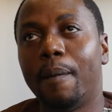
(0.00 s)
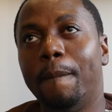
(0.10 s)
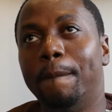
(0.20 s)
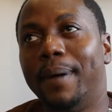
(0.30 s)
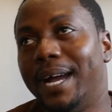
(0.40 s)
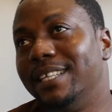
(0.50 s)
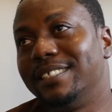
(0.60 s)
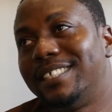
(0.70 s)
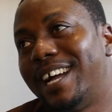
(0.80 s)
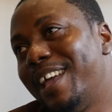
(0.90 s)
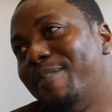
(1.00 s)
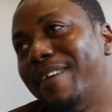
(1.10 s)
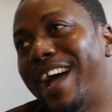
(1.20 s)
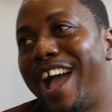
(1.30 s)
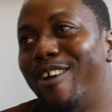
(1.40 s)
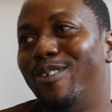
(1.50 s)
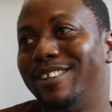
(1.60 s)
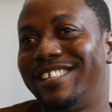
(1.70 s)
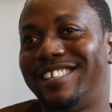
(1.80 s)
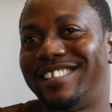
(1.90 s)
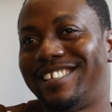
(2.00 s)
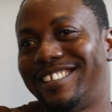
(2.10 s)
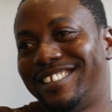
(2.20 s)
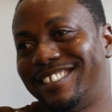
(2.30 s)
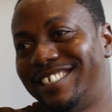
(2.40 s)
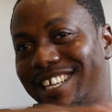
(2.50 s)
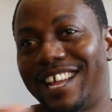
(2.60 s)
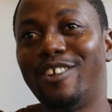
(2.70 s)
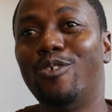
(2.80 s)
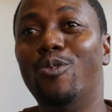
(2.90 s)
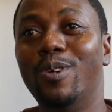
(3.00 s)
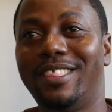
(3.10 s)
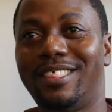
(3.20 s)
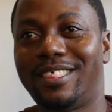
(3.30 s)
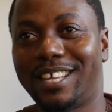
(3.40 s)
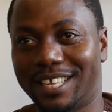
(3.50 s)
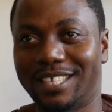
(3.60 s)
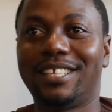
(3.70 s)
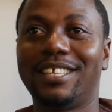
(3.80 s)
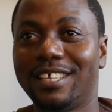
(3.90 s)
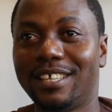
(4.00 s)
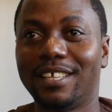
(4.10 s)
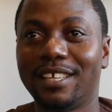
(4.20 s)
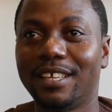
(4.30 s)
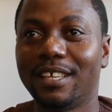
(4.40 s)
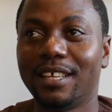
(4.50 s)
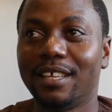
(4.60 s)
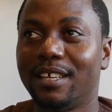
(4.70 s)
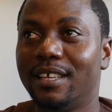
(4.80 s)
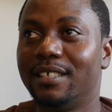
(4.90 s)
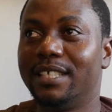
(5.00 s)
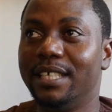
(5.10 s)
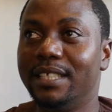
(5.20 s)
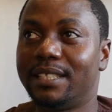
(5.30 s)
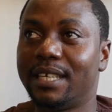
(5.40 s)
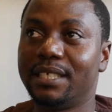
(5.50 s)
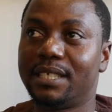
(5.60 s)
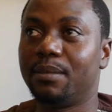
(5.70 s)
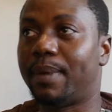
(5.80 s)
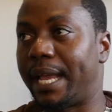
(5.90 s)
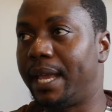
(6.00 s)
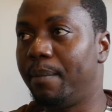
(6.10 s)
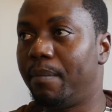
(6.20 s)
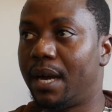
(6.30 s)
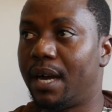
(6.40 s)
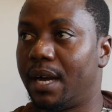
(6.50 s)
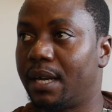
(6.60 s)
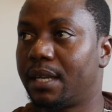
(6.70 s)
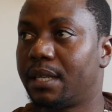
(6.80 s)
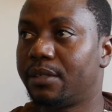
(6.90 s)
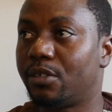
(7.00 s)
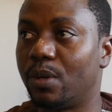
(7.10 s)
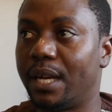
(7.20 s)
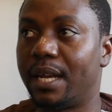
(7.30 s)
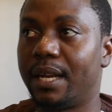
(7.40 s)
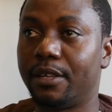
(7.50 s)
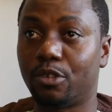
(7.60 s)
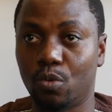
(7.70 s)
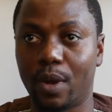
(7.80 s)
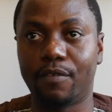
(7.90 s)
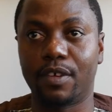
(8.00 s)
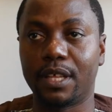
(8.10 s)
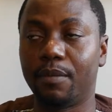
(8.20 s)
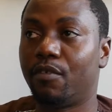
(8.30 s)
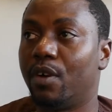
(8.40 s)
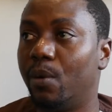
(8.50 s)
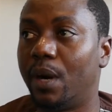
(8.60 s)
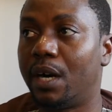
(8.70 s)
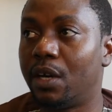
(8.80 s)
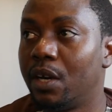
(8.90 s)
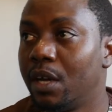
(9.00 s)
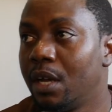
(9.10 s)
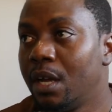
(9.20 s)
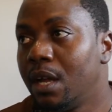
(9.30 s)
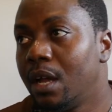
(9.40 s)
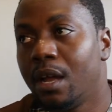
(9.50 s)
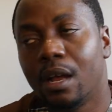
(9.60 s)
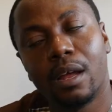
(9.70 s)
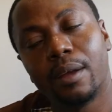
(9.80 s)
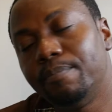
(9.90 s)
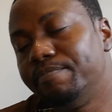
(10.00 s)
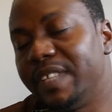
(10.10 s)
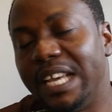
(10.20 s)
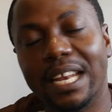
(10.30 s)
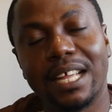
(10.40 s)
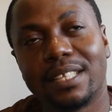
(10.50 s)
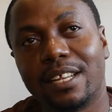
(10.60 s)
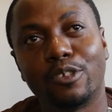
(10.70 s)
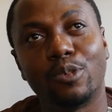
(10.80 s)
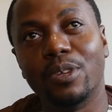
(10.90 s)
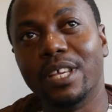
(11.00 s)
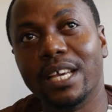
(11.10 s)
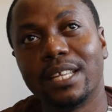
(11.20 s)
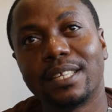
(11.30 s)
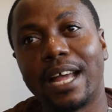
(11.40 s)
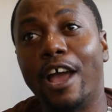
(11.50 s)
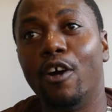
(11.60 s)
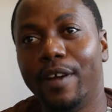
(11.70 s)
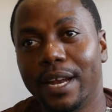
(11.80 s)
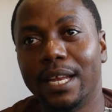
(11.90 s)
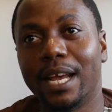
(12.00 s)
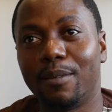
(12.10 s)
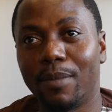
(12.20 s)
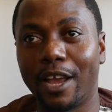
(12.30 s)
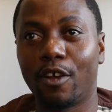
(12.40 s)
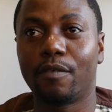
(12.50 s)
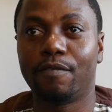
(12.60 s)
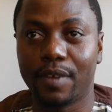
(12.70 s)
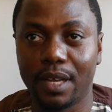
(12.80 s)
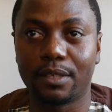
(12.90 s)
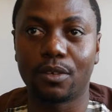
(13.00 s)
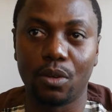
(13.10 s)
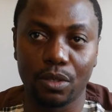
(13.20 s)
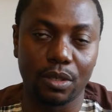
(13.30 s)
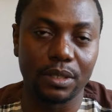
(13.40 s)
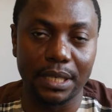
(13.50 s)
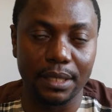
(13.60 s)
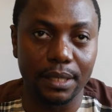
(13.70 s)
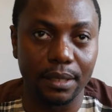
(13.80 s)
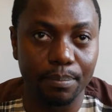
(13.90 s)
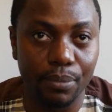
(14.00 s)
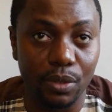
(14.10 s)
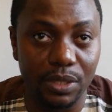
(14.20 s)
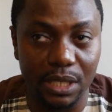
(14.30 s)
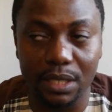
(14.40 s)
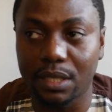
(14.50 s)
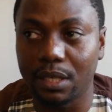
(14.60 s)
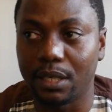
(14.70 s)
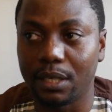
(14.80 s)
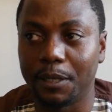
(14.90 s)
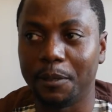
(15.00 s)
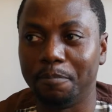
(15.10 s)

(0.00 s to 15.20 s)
By the time I was done with that, the internship, I came back to Ghana to work for them for a while. In less than 2 years, I already had my first consultancy project. So